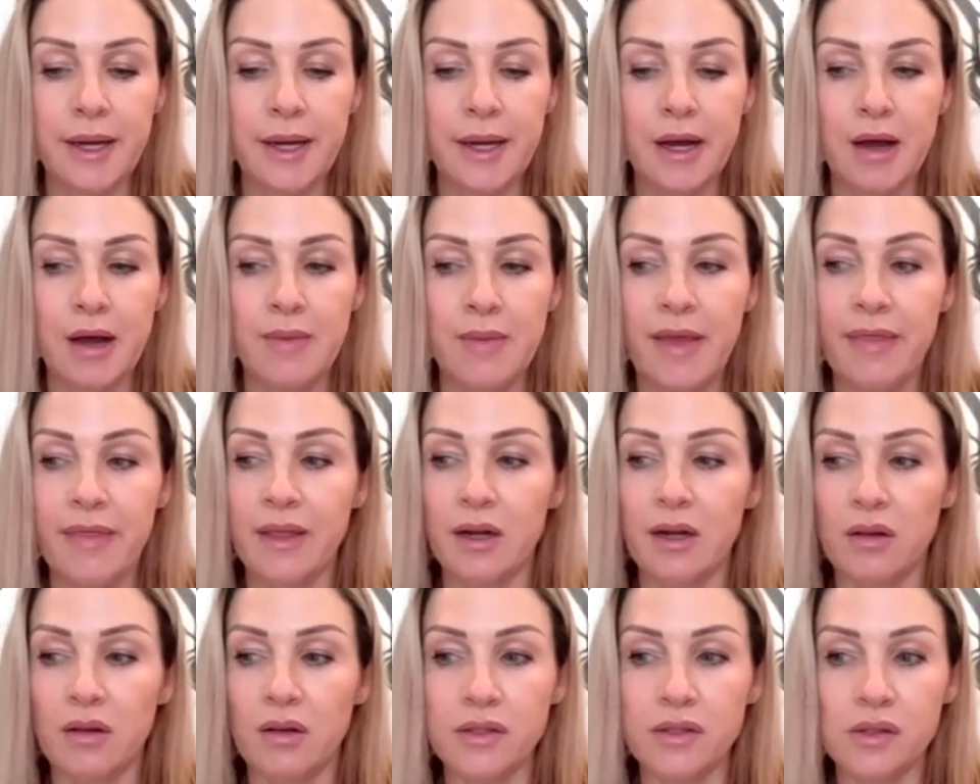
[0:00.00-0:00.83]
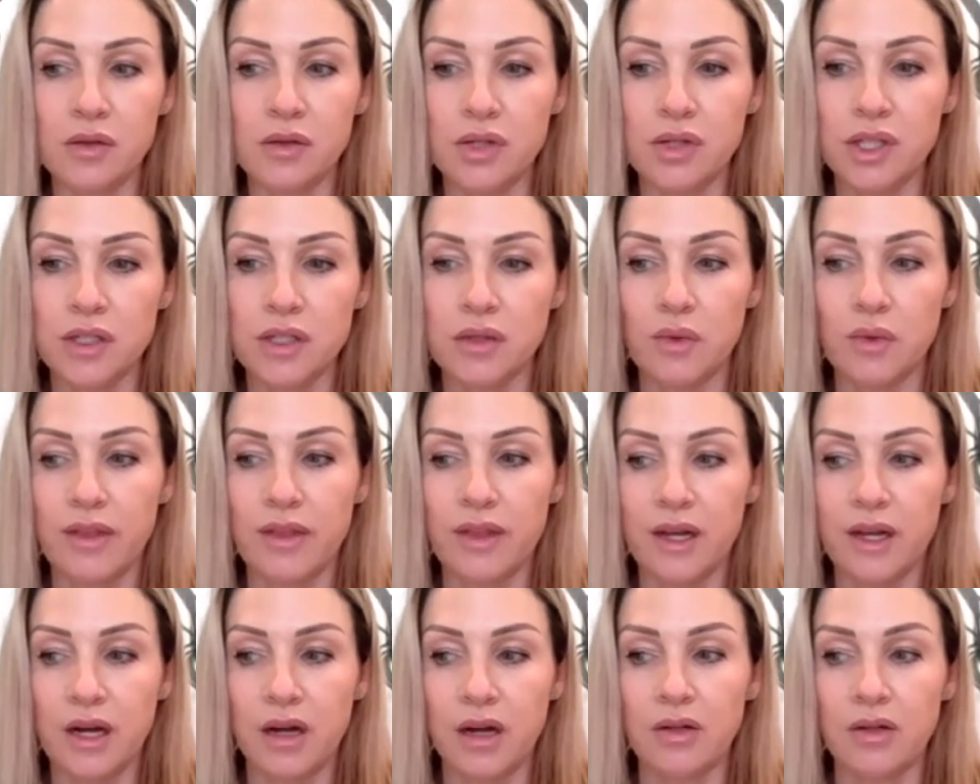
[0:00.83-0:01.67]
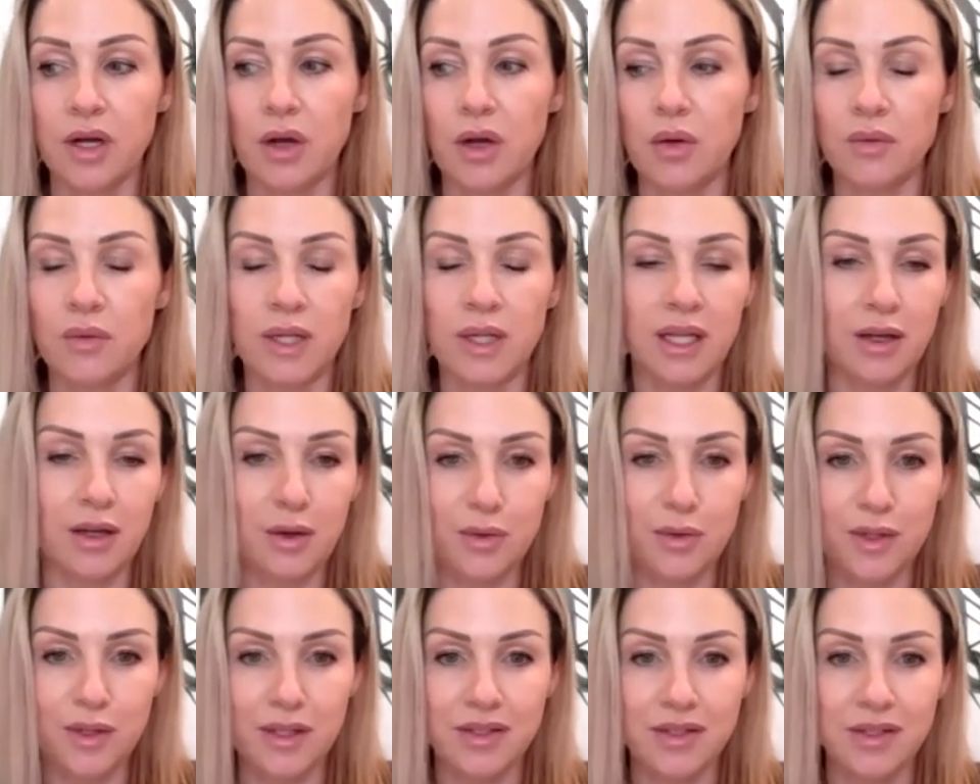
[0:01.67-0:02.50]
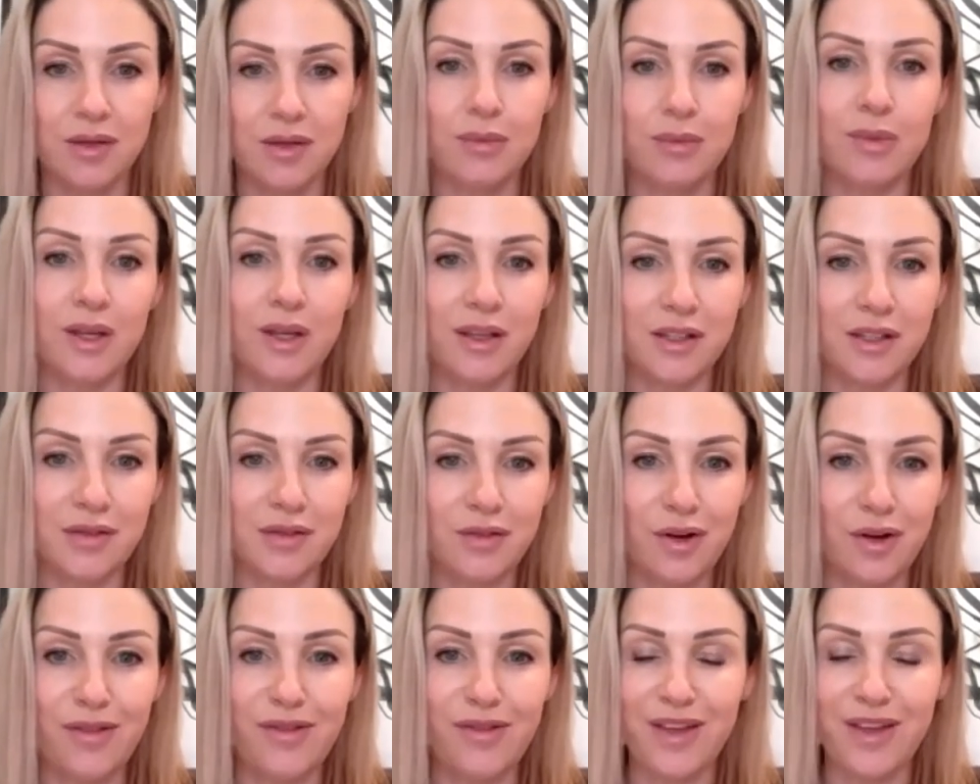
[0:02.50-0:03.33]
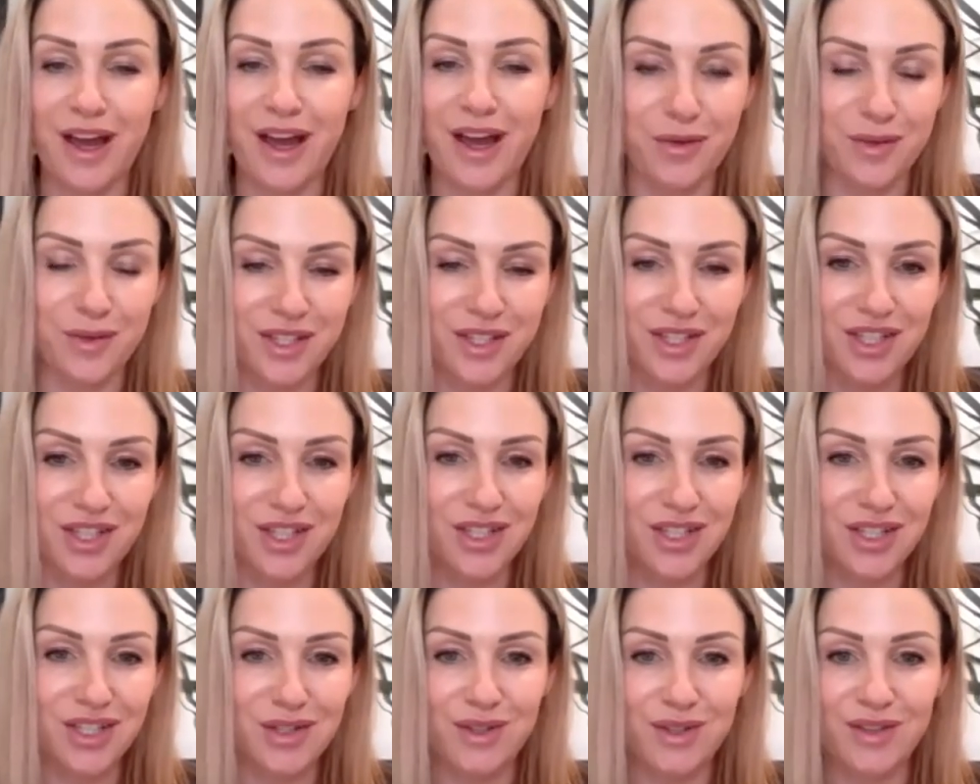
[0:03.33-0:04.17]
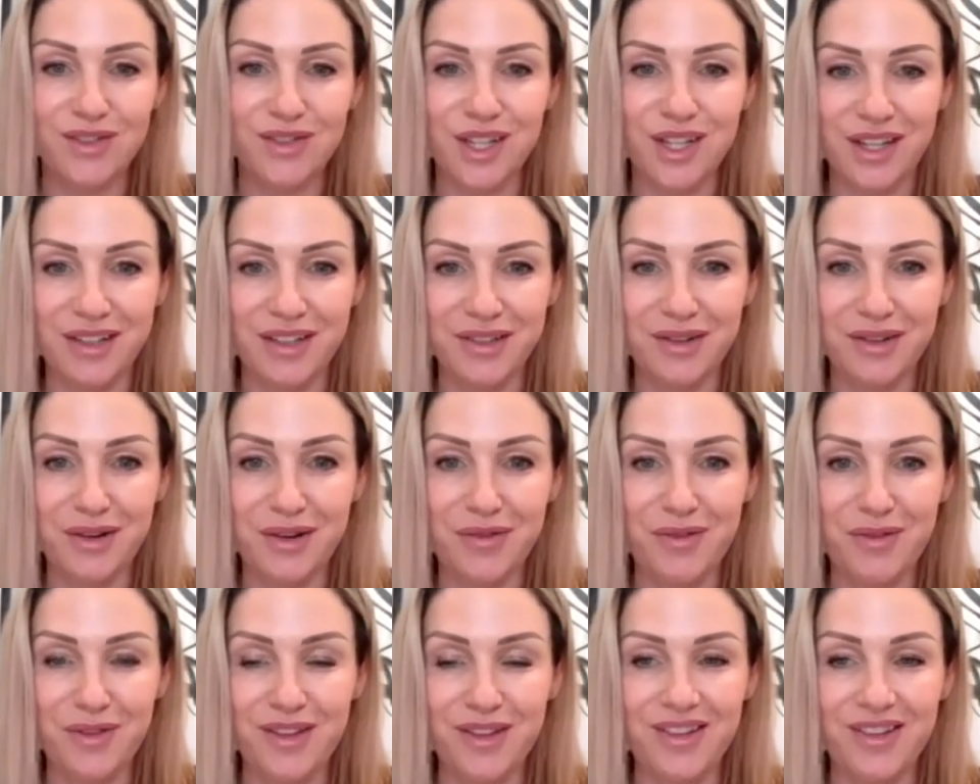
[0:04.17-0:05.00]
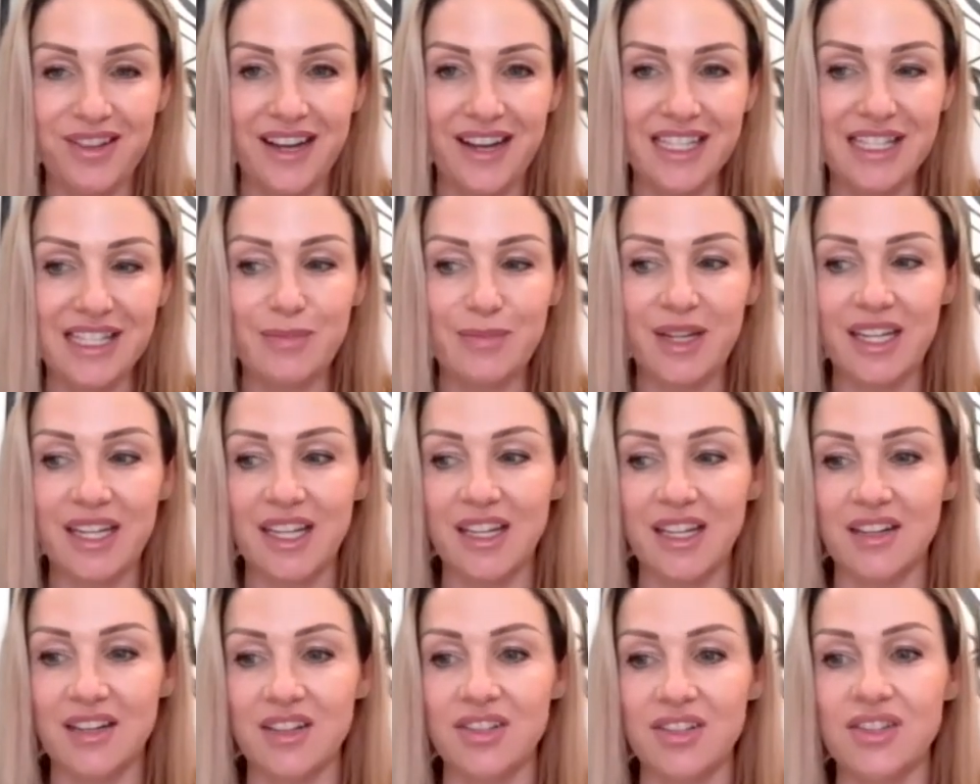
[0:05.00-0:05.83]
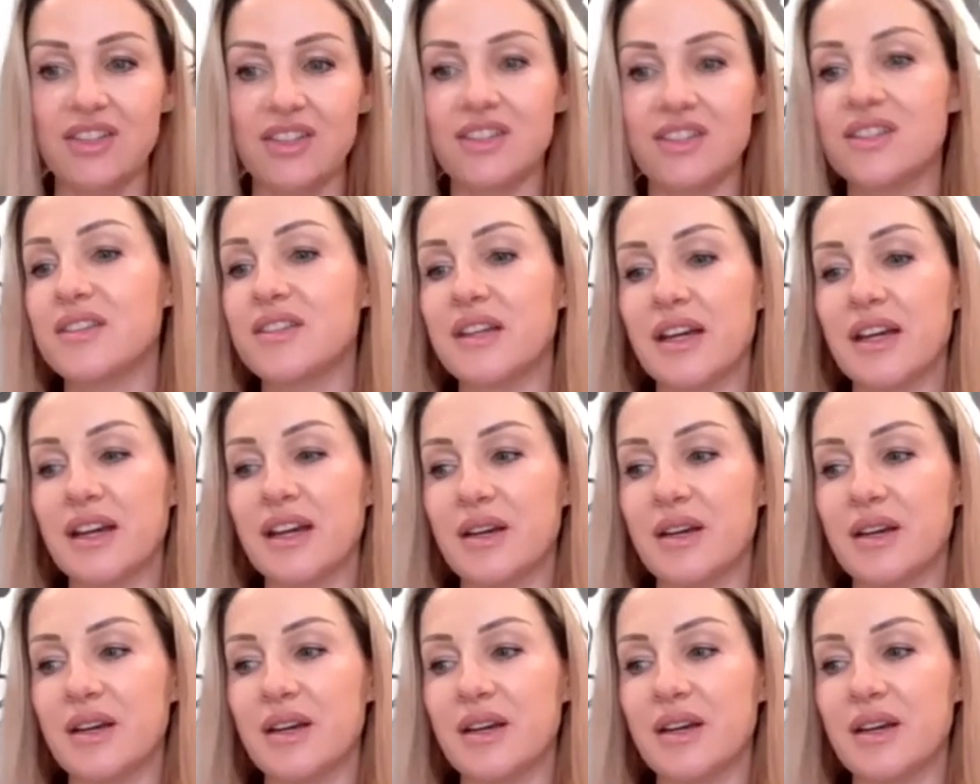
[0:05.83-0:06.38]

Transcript: and then also just within our own ecosystem, because of all of the acquisitions we've done over the last many years.